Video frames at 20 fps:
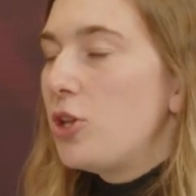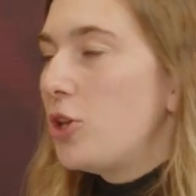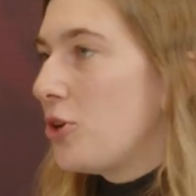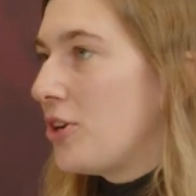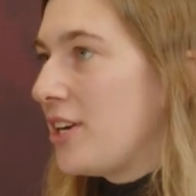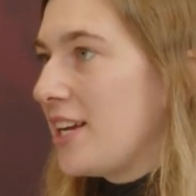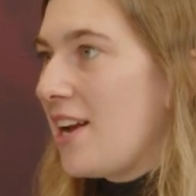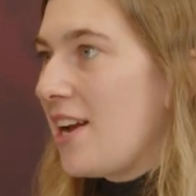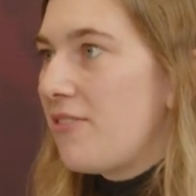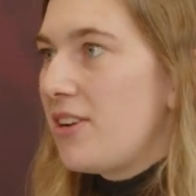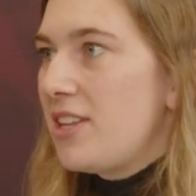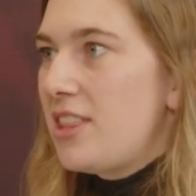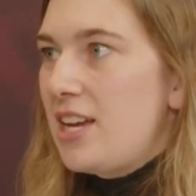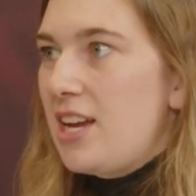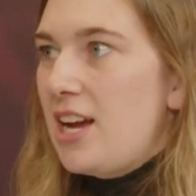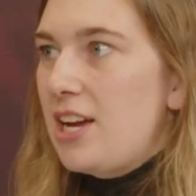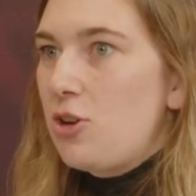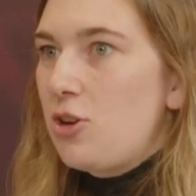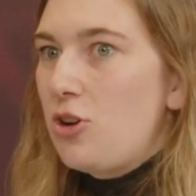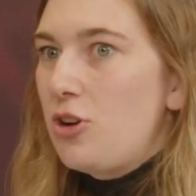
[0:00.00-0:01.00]
learning everything
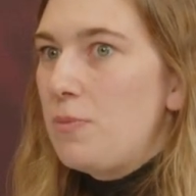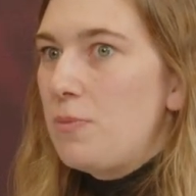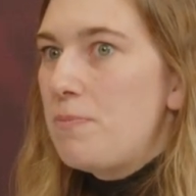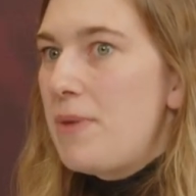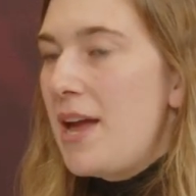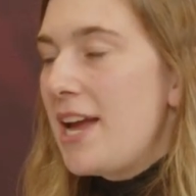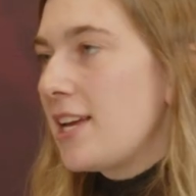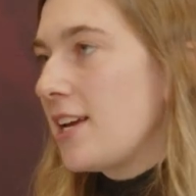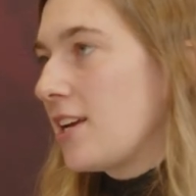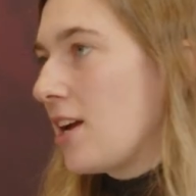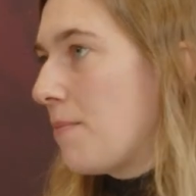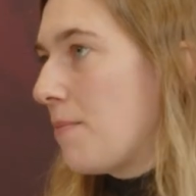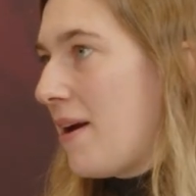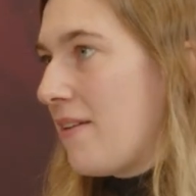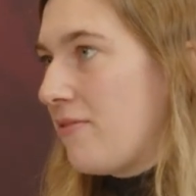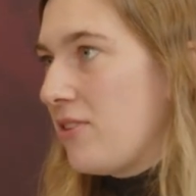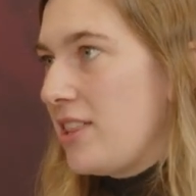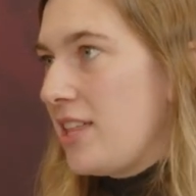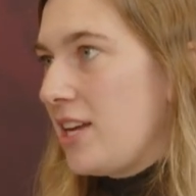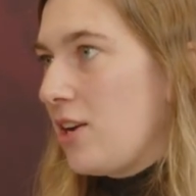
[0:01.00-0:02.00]
I could, picking up
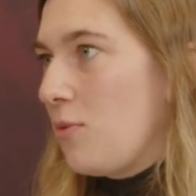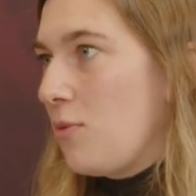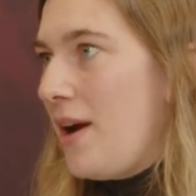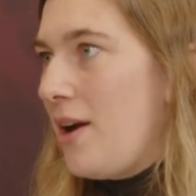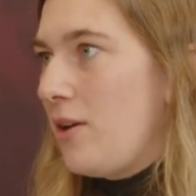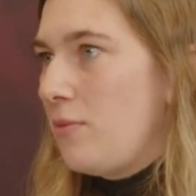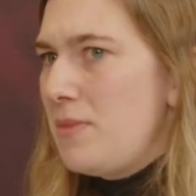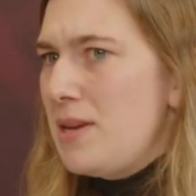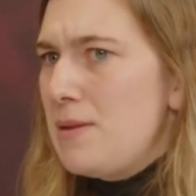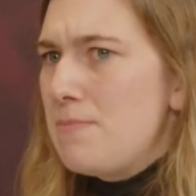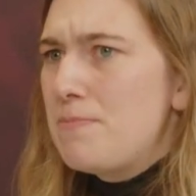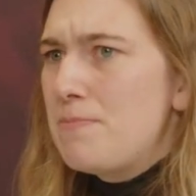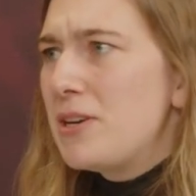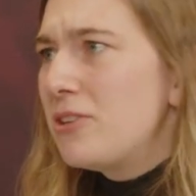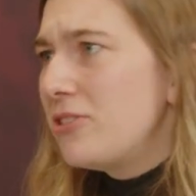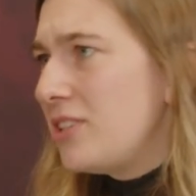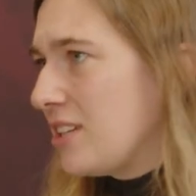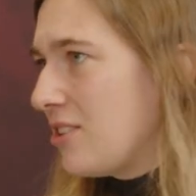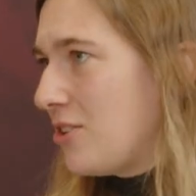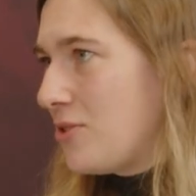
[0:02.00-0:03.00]
everything around me,
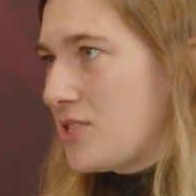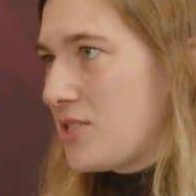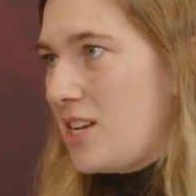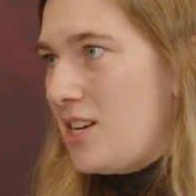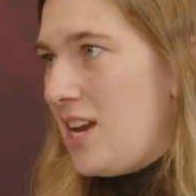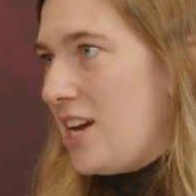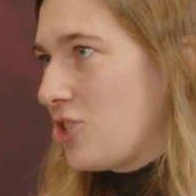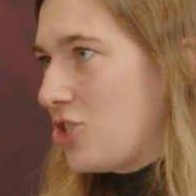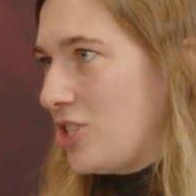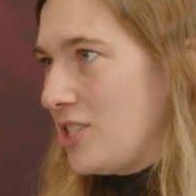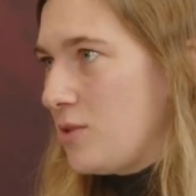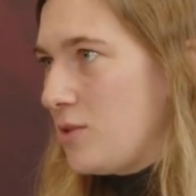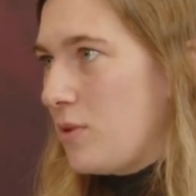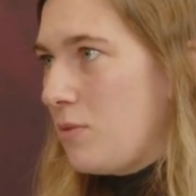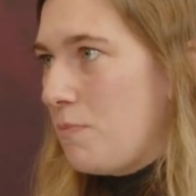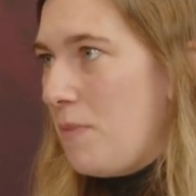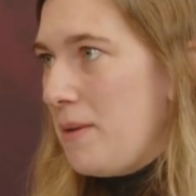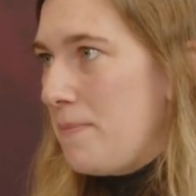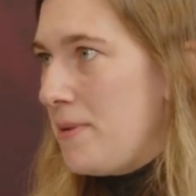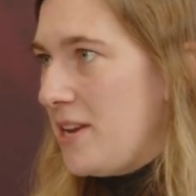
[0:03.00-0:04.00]
building those connections
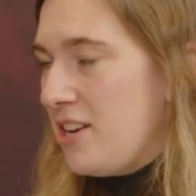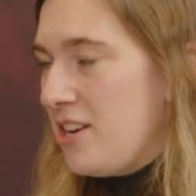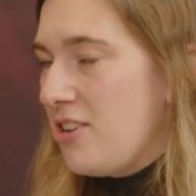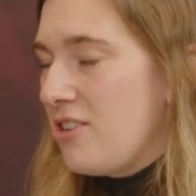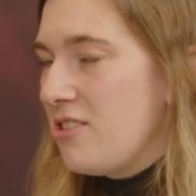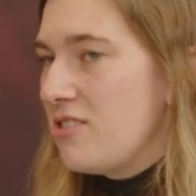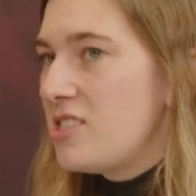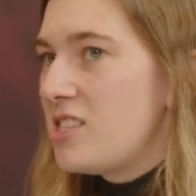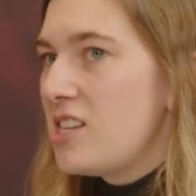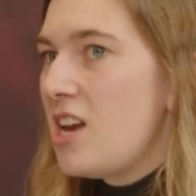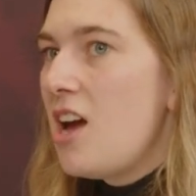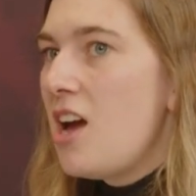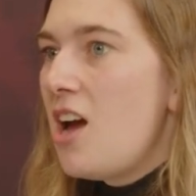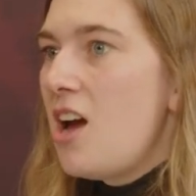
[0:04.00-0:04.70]
with my peers